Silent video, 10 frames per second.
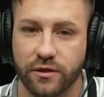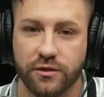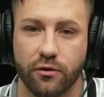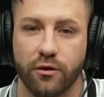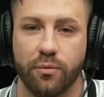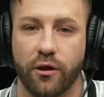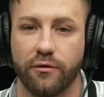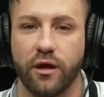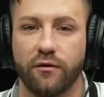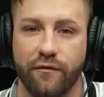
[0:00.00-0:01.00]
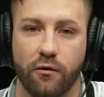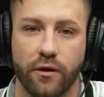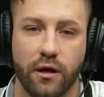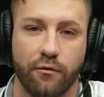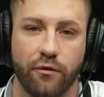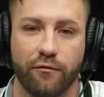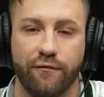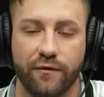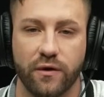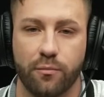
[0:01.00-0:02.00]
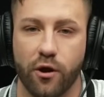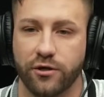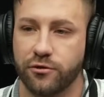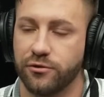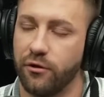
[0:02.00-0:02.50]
He's the only player in the NFL right now with over 50 pressures.